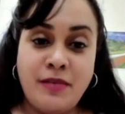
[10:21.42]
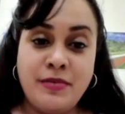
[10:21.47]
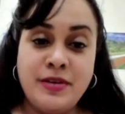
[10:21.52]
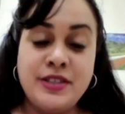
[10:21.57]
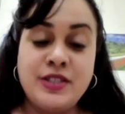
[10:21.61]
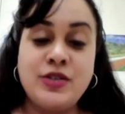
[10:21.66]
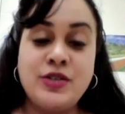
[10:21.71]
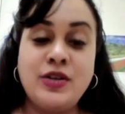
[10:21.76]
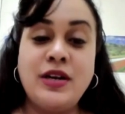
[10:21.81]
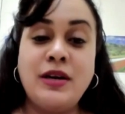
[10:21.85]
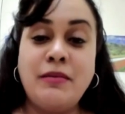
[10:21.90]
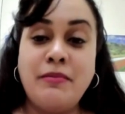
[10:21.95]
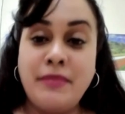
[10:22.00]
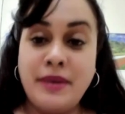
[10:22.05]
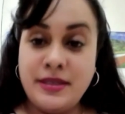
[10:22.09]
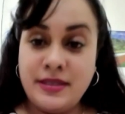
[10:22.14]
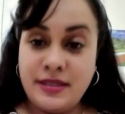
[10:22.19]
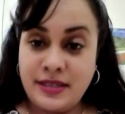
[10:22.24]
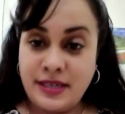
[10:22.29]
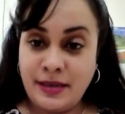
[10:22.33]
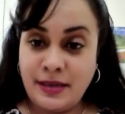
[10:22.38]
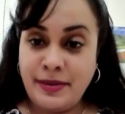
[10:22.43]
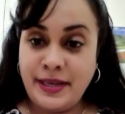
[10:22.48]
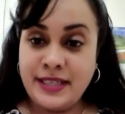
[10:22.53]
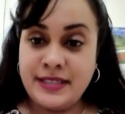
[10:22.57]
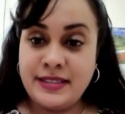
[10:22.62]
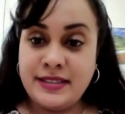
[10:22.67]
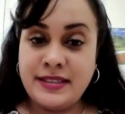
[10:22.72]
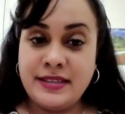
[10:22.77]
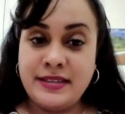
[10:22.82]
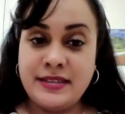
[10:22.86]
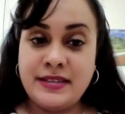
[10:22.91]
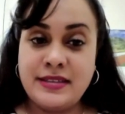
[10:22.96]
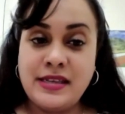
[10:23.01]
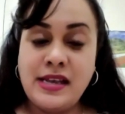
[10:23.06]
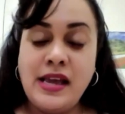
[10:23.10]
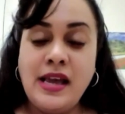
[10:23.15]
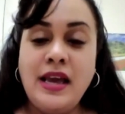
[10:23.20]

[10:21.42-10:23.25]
farmers on a monthly basis.